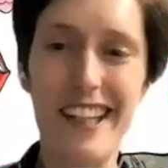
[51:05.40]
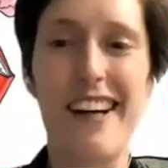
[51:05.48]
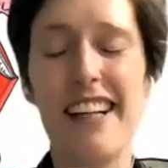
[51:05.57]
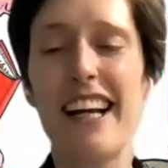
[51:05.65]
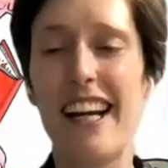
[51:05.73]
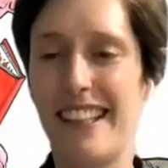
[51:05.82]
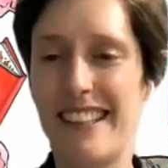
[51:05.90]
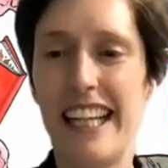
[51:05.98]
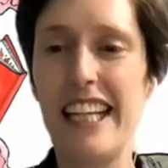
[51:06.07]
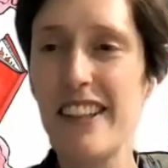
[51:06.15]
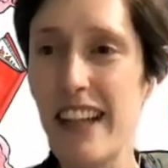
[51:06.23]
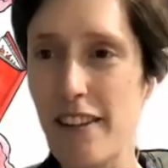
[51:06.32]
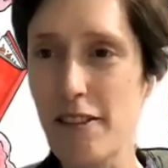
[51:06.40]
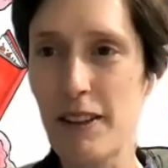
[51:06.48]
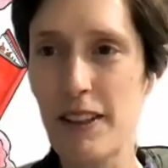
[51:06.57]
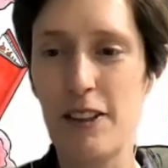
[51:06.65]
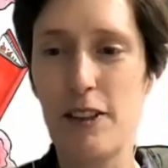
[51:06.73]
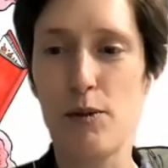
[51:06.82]
And yes, thank you to
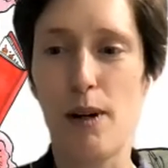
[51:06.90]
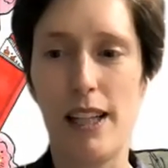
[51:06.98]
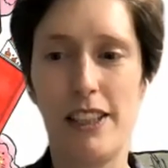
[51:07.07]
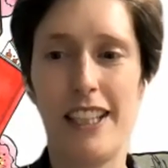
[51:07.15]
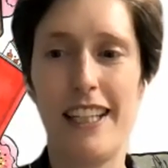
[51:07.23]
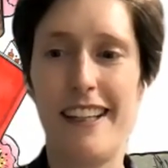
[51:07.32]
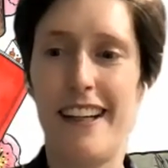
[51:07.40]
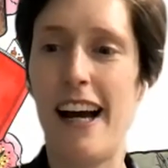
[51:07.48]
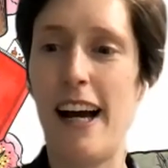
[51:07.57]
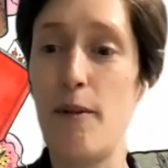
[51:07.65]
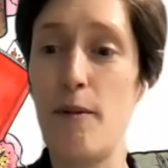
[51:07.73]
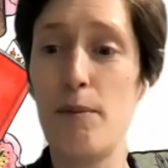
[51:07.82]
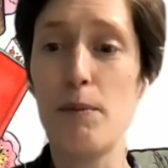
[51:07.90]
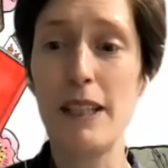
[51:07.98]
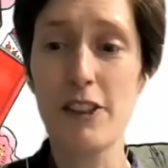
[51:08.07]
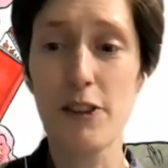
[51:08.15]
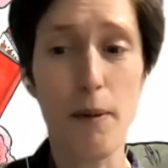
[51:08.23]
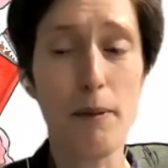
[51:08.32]
everyone who's watching. Um,
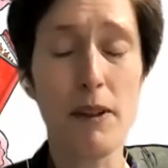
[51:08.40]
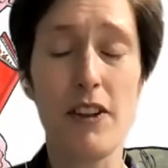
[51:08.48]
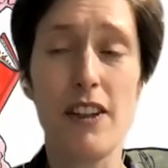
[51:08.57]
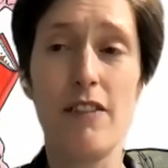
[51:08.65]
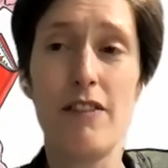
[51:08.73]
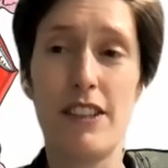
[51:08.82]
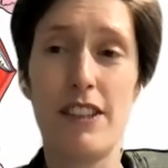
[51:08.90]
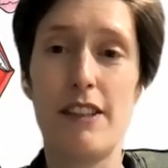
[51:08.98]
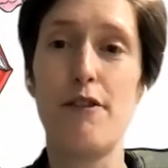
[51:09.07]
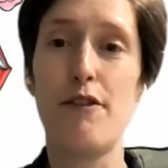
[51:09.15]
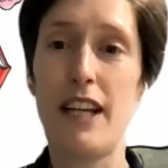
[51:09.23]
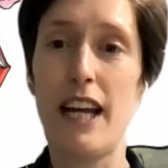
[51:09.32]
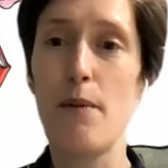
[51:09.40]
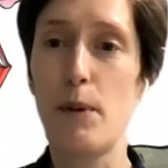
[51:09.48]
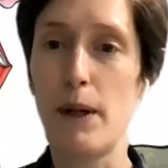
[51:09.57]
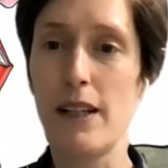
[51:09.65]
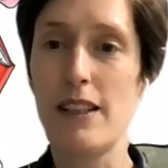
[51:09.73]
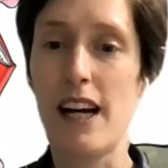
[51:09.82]
please remember that you can visit
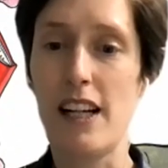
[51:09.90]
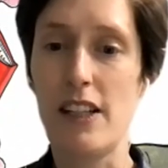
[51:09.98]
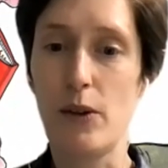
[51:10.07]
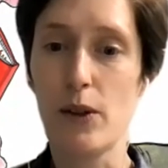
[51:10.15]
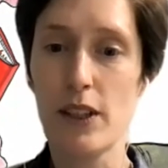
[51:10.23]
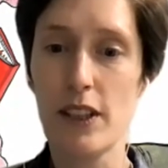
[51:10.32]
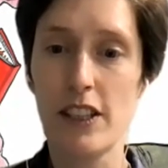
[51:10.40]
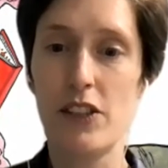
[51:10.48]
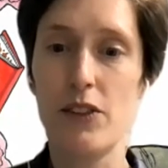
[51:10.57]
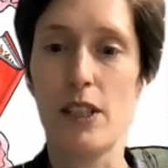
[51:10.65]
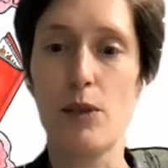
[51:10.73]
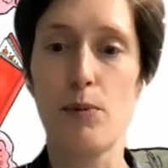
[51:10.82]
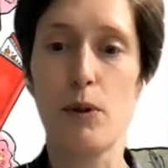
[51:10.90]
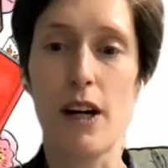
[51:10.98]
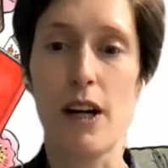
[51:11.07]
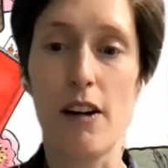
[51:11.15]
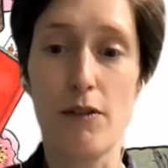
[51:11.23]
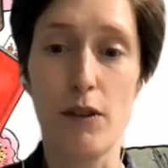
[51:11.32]
vabook.org to explore
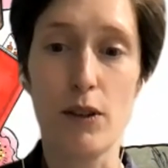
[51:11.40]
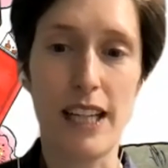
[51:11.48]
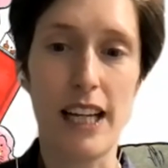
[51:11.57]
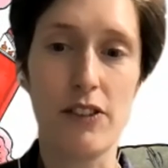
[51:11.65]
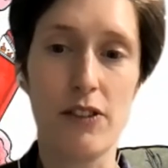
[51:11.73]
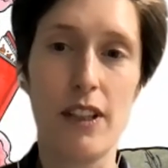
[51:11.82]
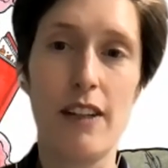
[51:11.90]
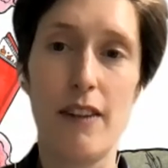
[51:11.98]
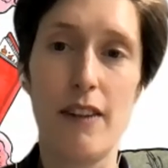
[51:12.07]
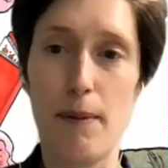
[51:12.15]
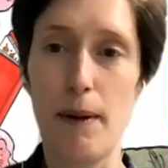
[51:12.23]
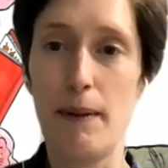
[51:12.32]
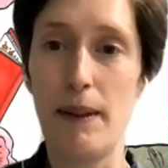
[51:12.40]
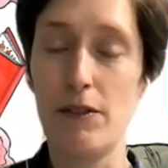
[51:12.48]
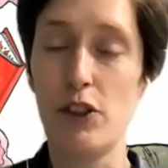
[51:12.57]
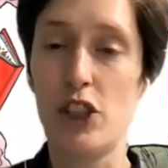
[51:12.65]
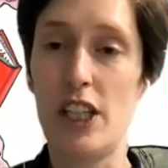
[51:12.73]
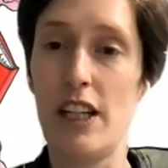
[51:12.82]
our full schedule of upcoming
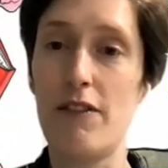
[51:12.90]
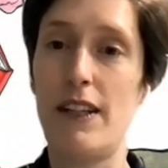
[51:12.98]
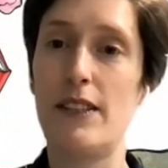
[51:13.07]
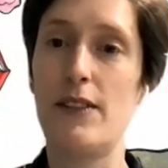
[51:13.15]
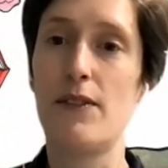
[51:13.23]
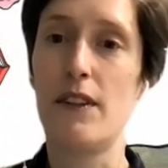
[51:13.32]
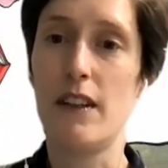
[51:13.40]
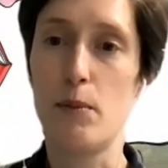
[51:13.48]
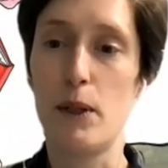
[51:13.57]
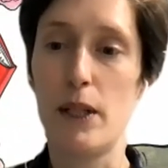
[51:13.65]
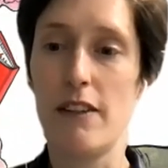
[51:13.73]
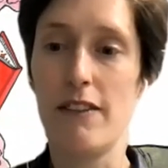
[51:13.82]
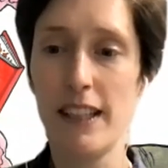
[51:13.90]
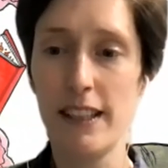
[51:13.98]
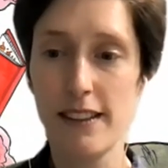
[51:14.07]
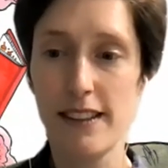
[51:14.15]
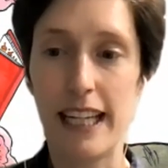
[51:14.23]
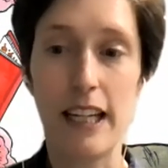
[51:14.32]
Virginia Festival of the Book
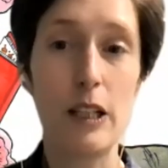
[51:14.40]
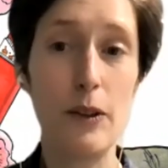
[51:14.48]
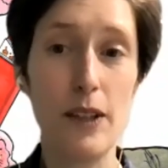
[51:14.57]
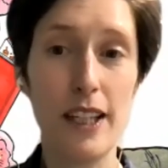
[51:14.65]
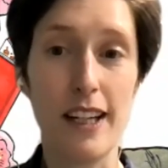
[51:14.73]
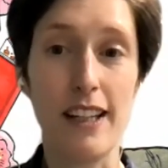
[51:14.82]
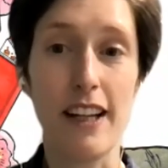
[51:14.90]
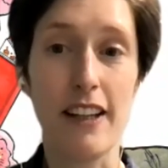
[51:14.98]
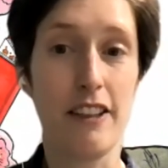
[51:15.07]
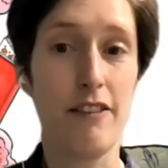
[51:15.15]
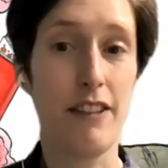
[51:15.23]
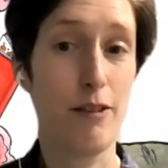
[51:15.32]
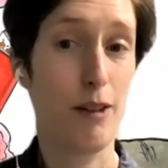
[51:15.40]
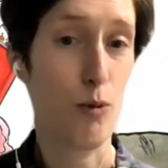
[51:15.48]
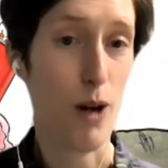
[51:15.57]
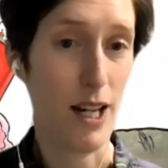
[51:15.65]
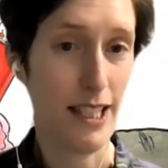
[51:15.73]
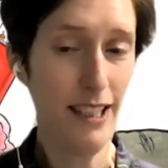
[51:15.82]
events, including another event with
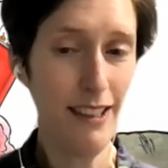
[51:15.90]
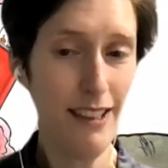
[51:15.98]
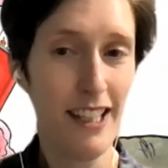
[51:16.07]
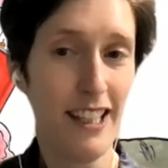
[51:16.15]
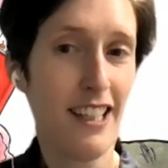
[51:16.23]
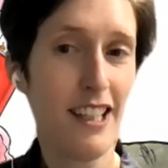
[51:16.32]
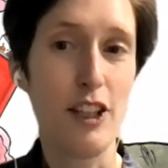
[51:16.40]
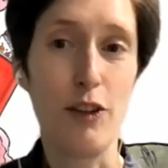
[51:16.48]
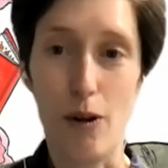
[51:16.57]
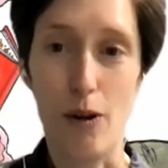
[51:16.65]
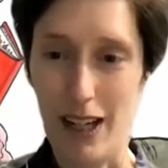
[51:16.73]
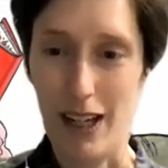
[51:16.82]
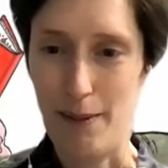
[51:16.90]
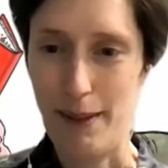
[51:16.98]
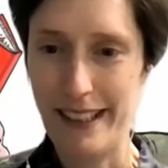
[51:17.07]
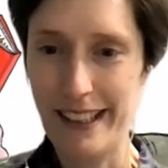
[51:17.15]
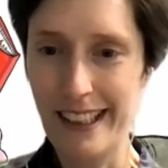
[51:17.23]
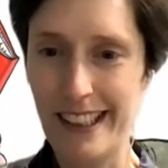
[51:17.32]
Juana. You won't want to
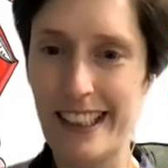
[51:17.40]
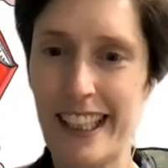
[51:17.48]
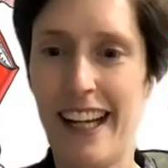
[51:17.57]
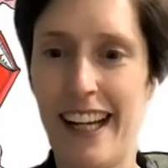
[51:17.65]
miss it.